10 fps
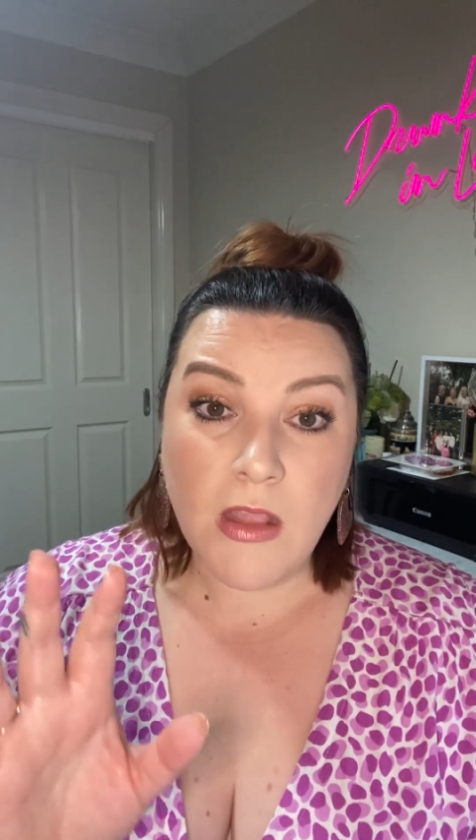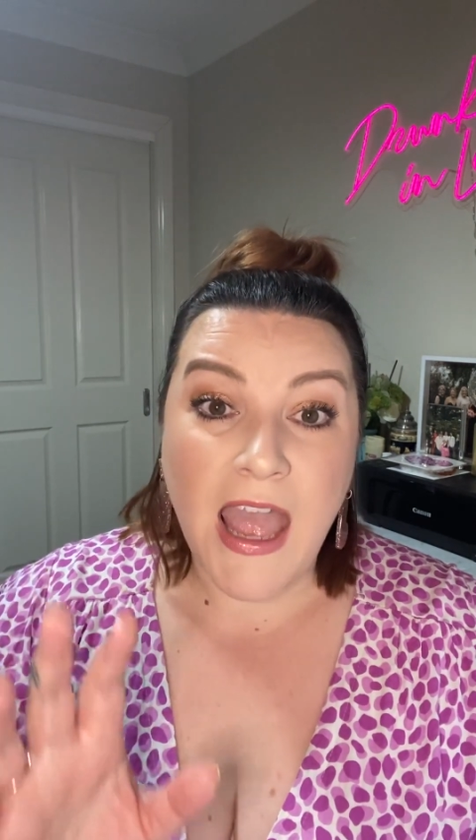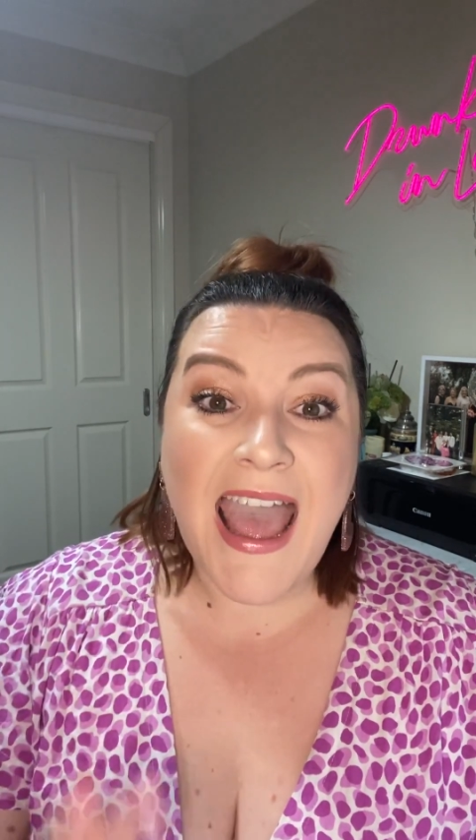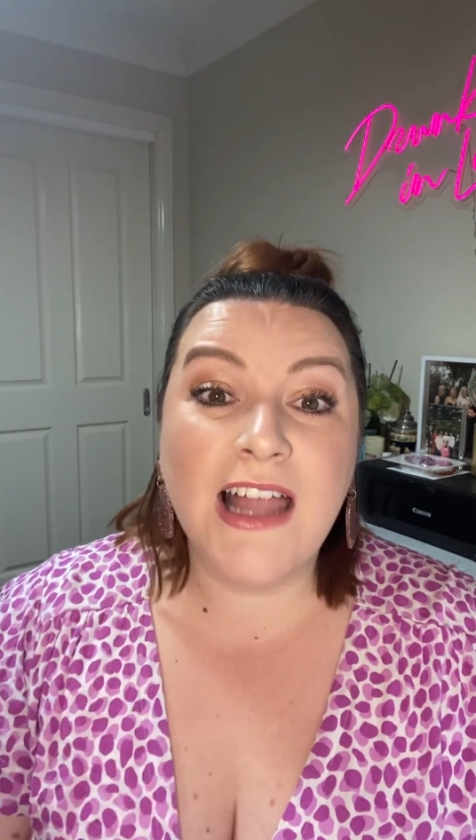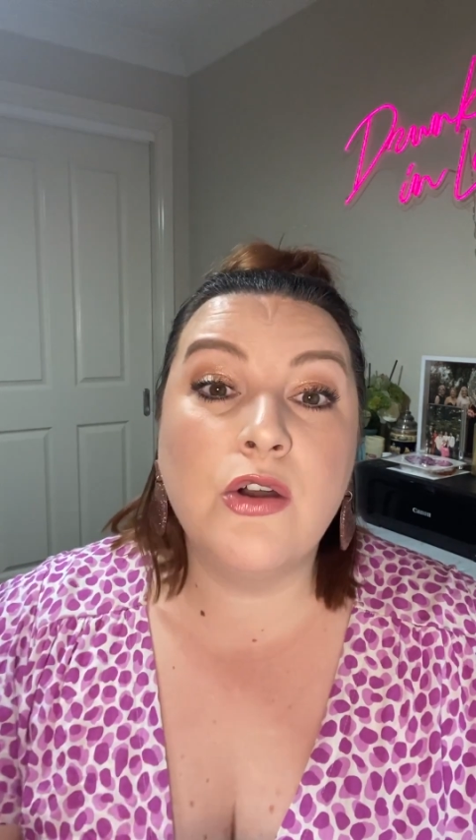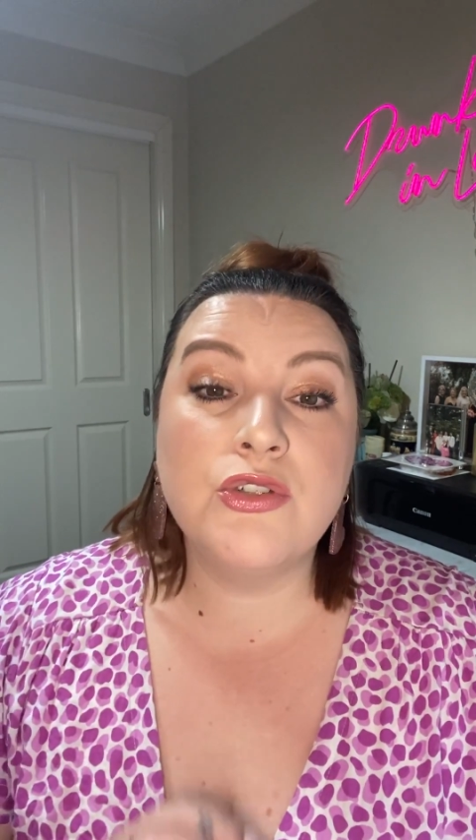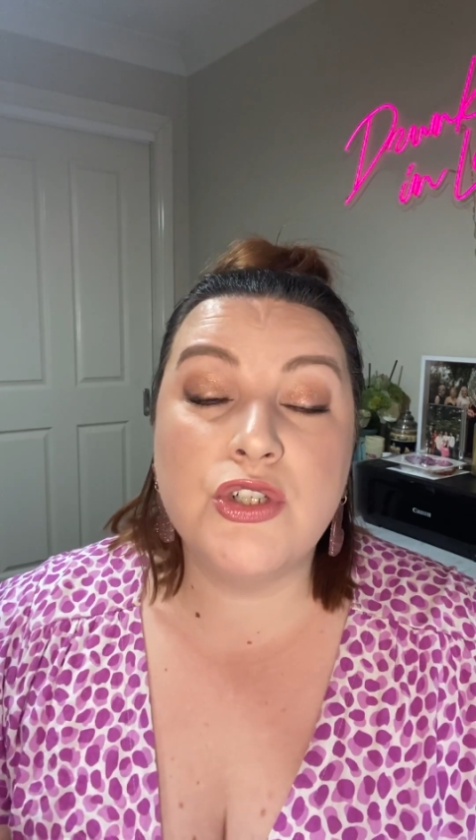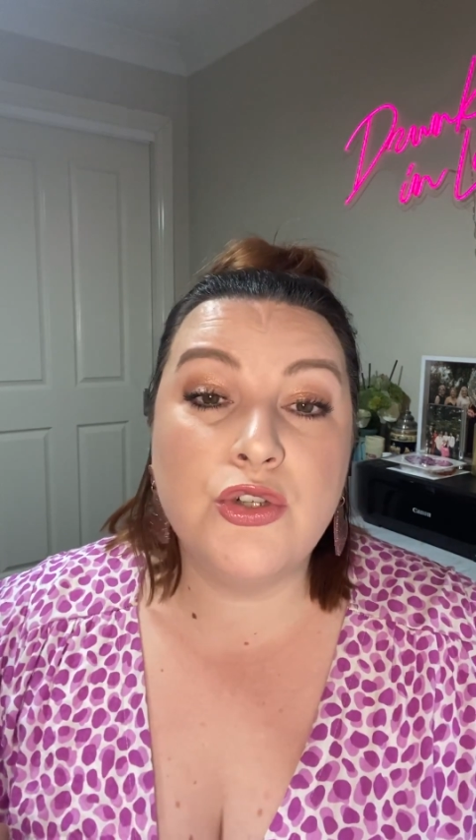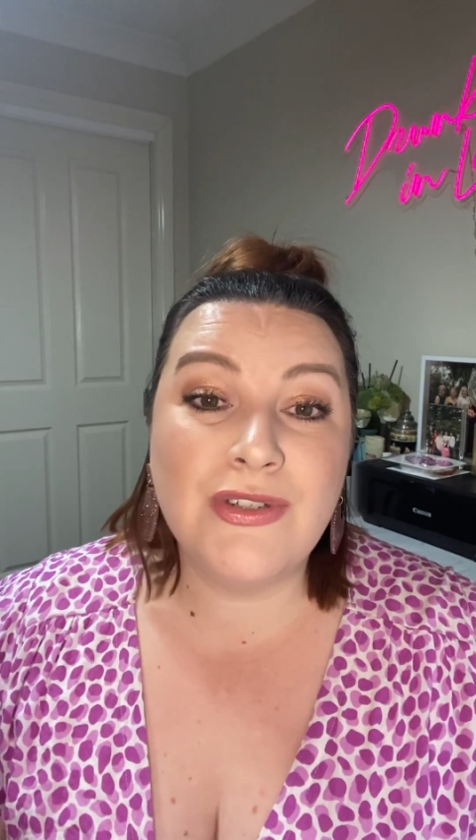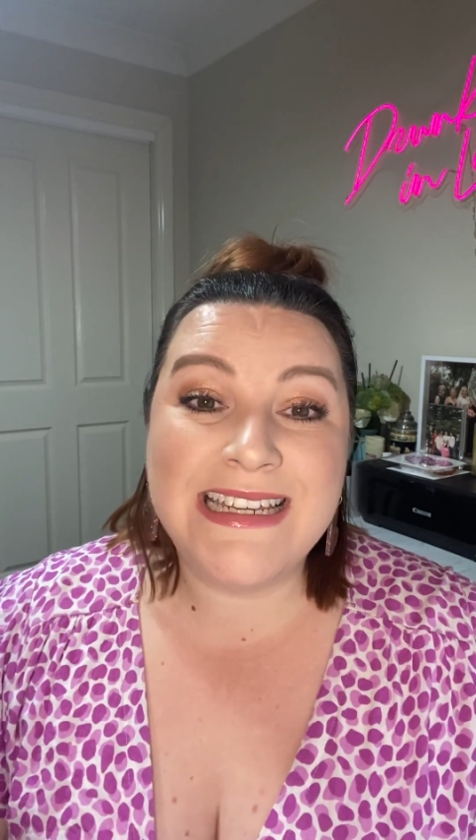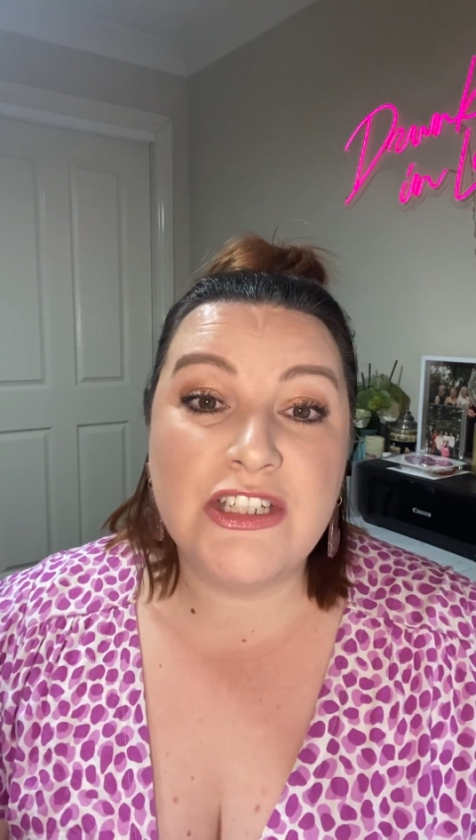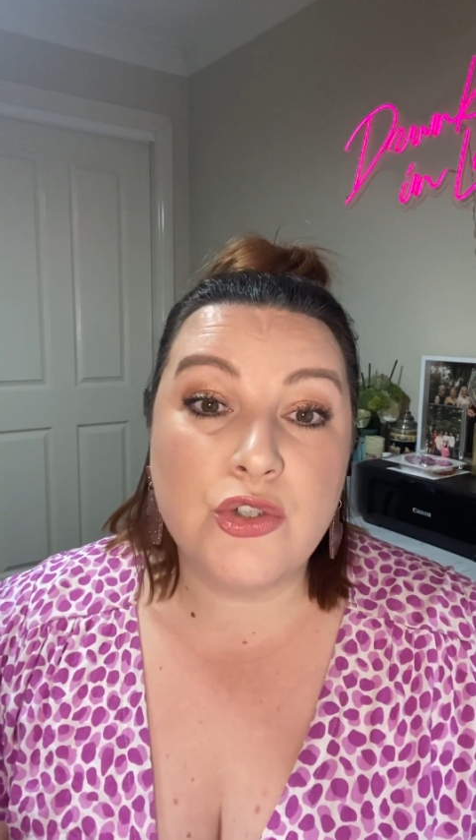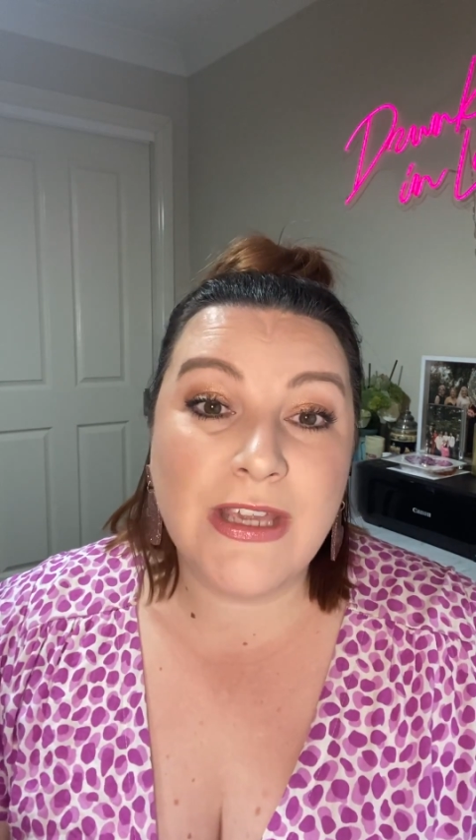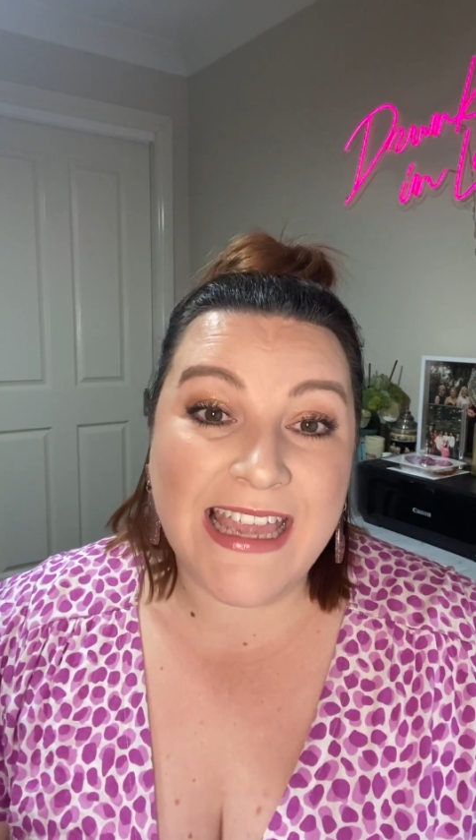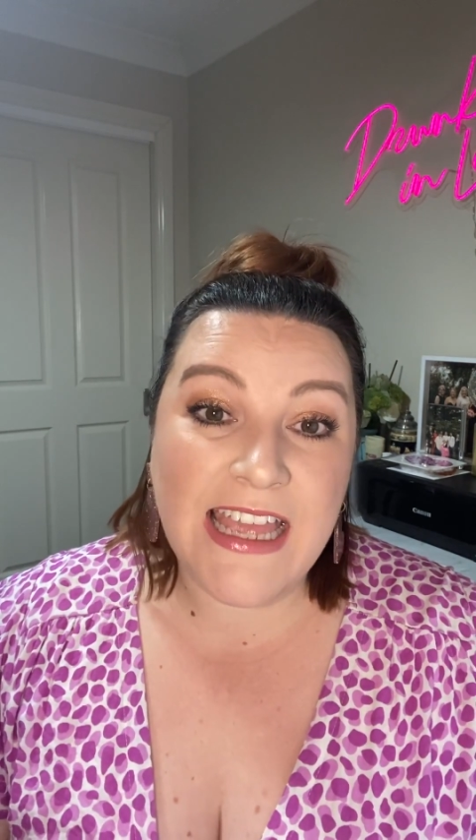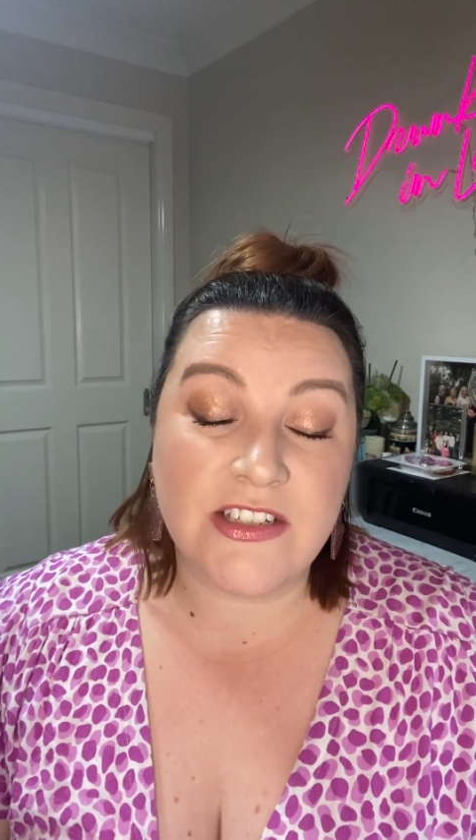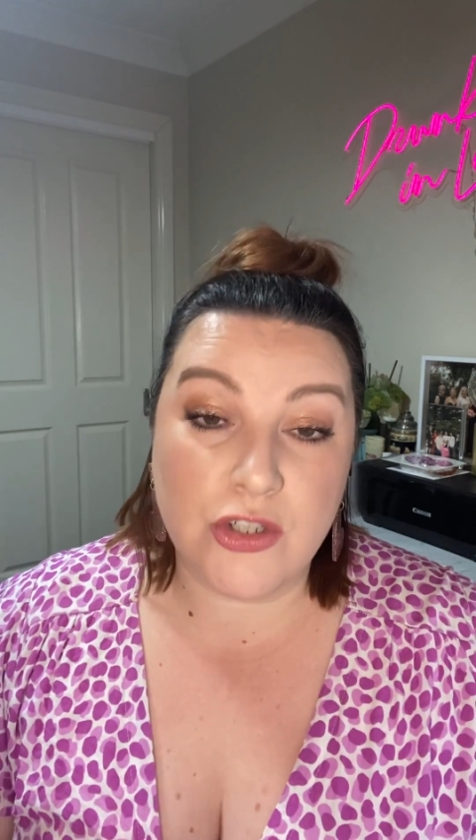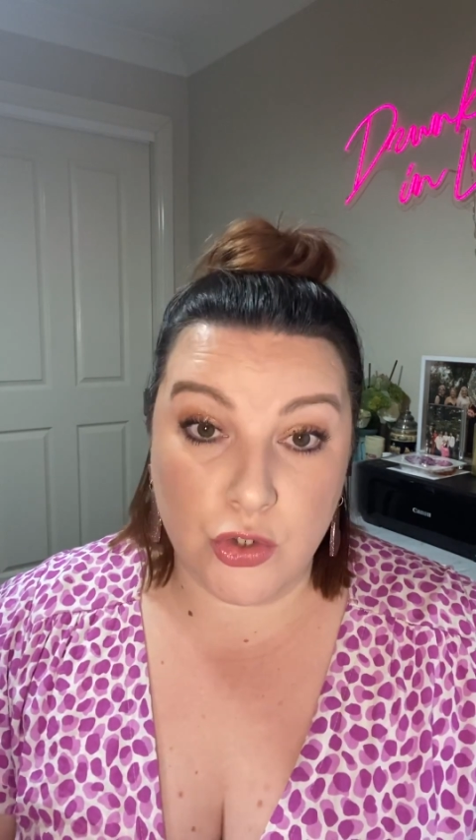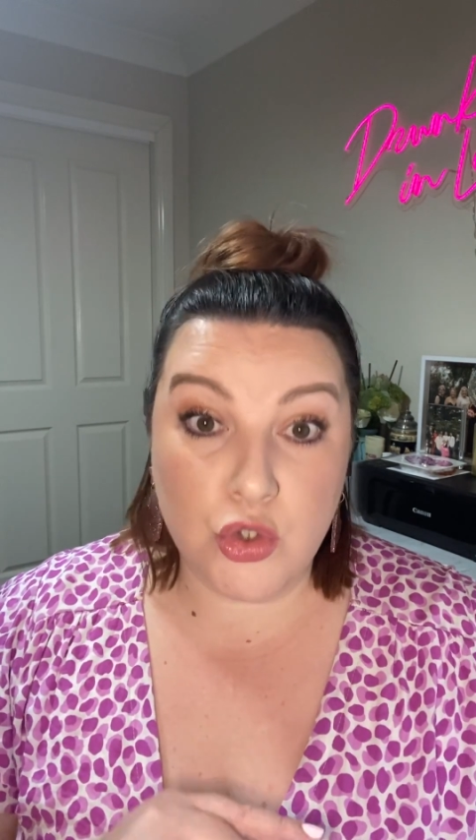How long do you need to get